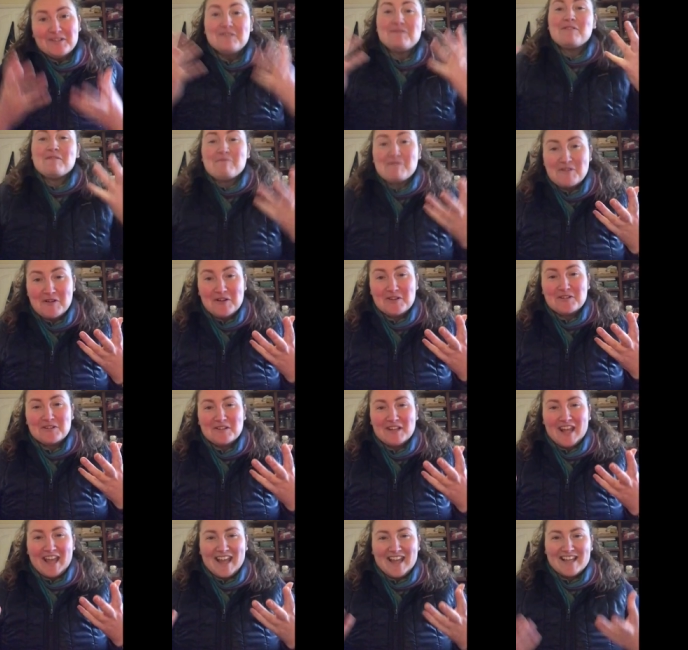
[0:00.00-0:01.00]
when we're not
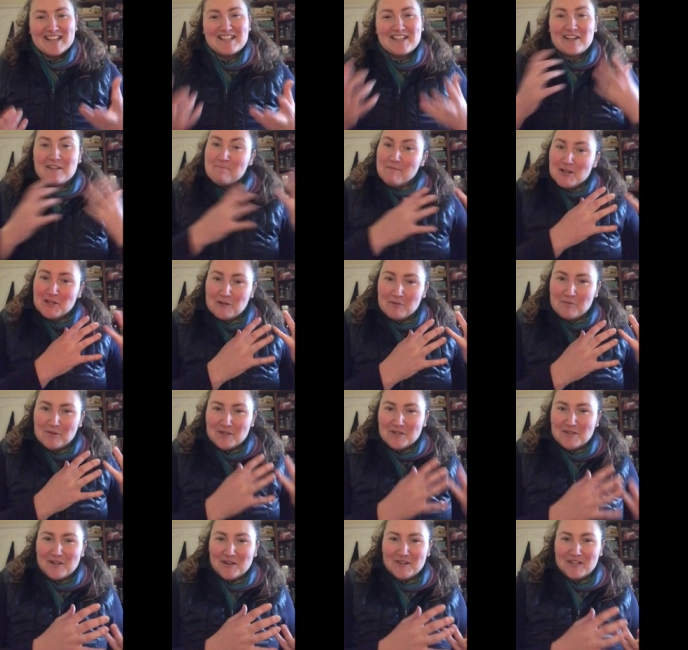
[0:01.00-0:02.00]
doing eggs in a miserable
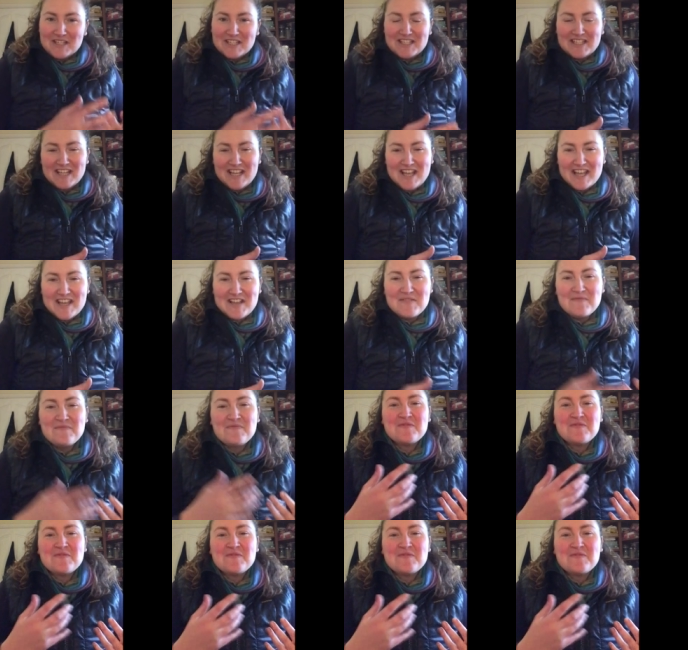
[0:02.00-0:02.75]
Scottish day